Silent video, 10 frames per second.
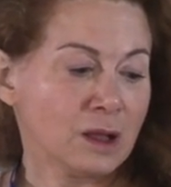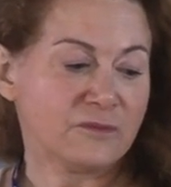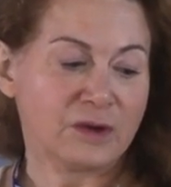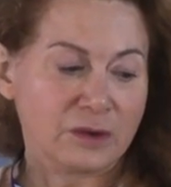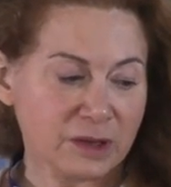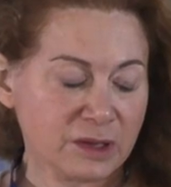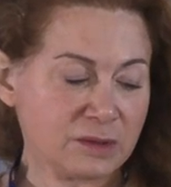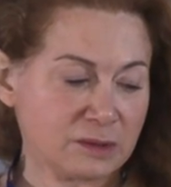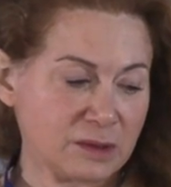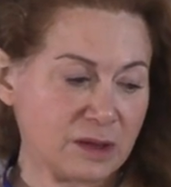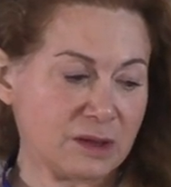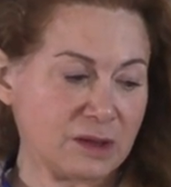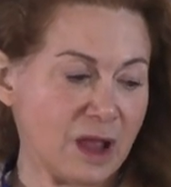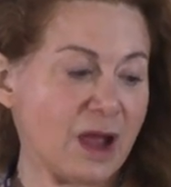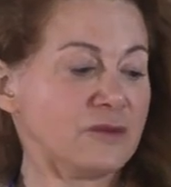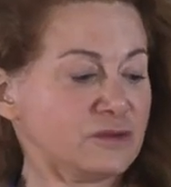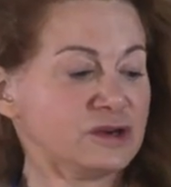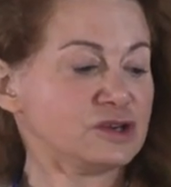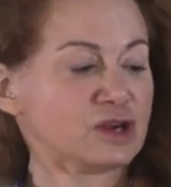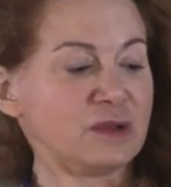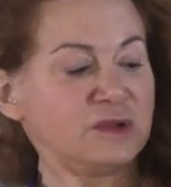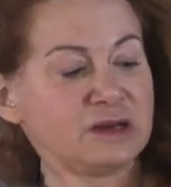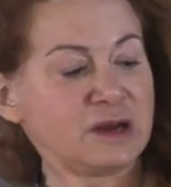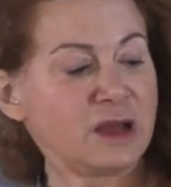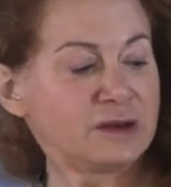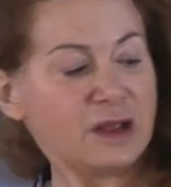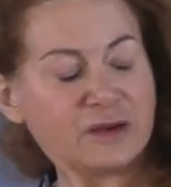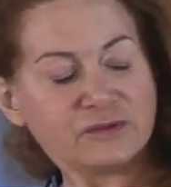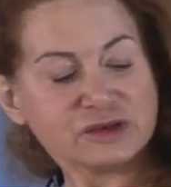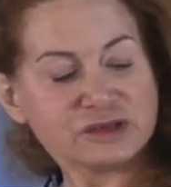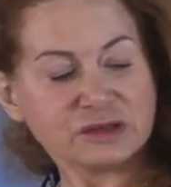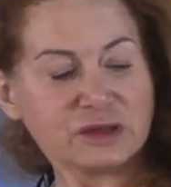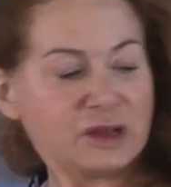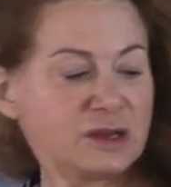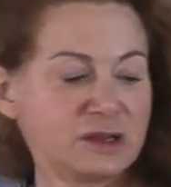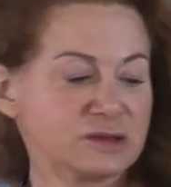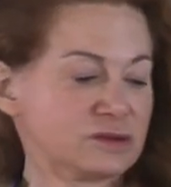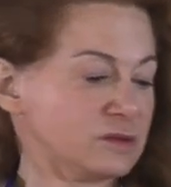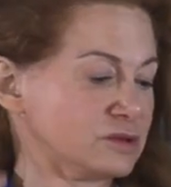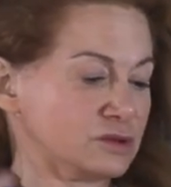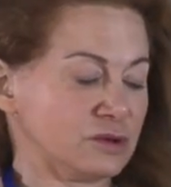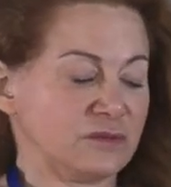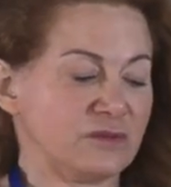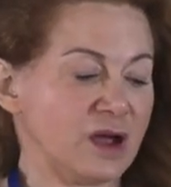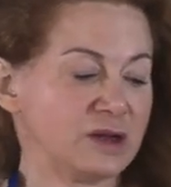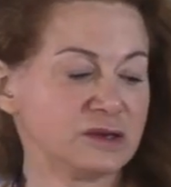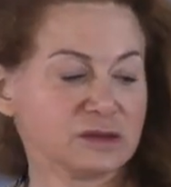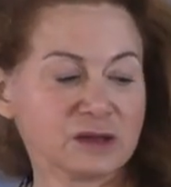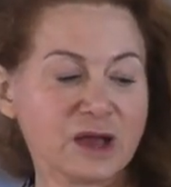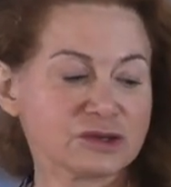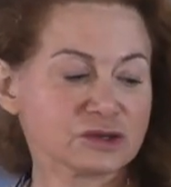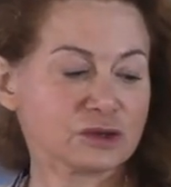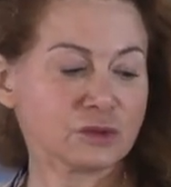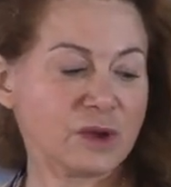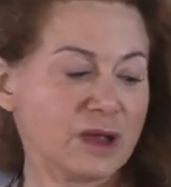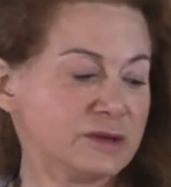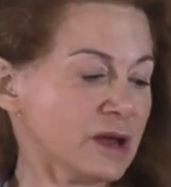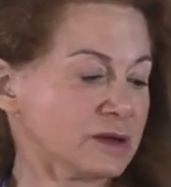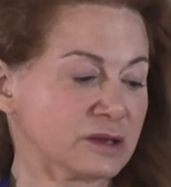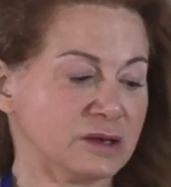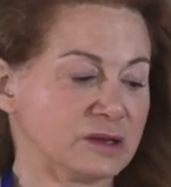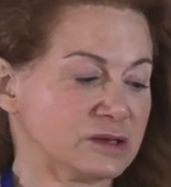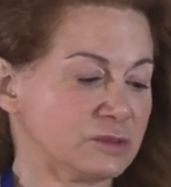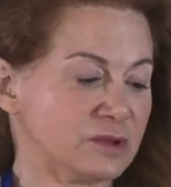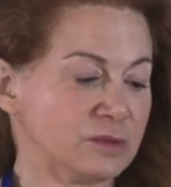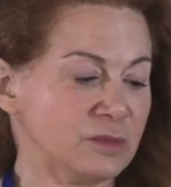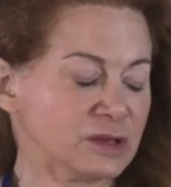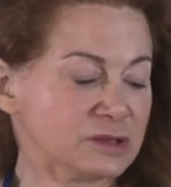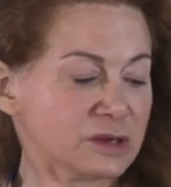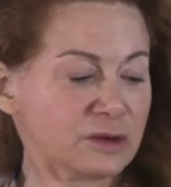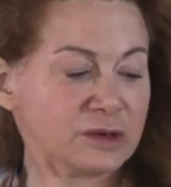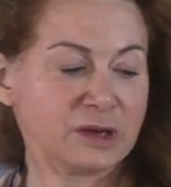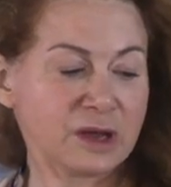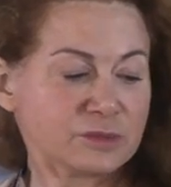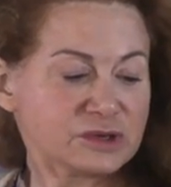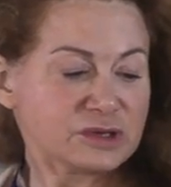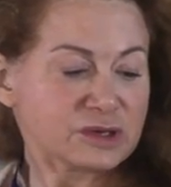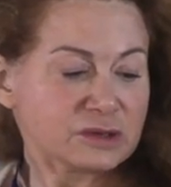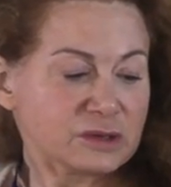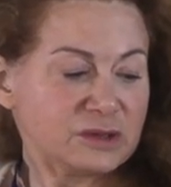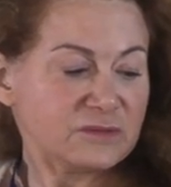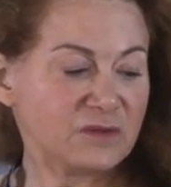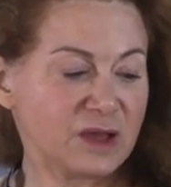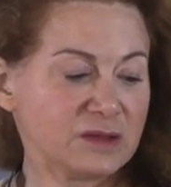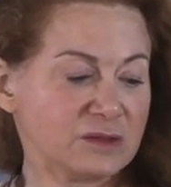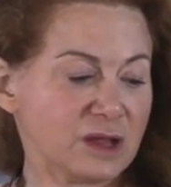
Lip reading: a very average, I mean, not average in any sort of ideological way, not connected with the military, not particularly fit.